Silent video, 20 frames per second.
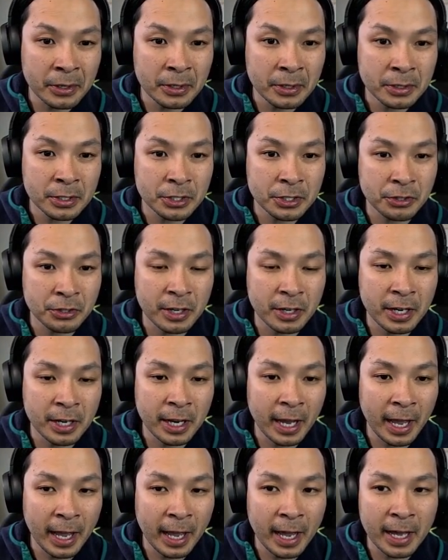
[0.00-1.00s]
It's trading
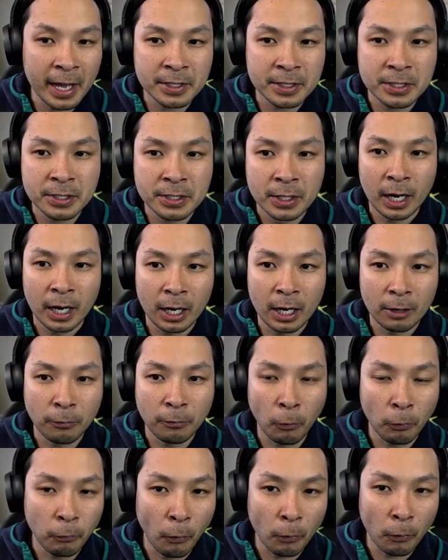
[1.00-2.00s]
at
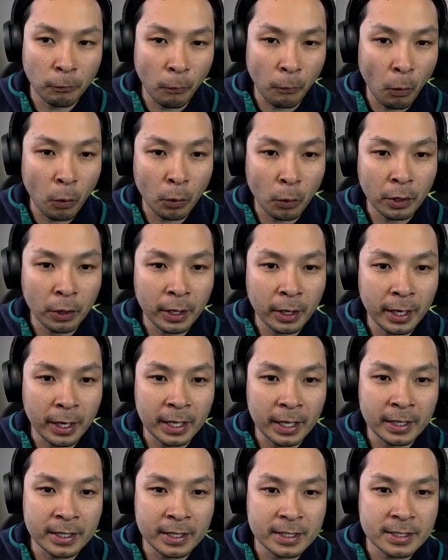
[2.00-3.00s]
444,
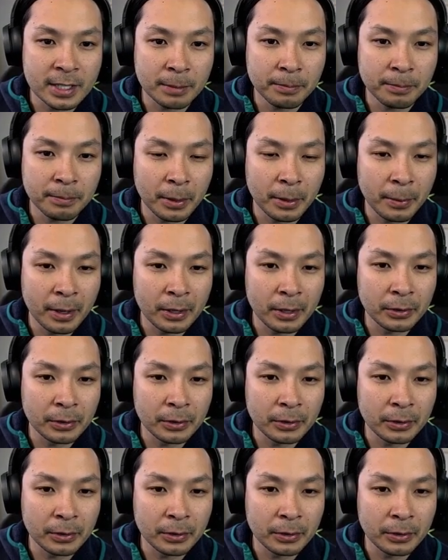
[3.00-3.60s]
and it's up at about,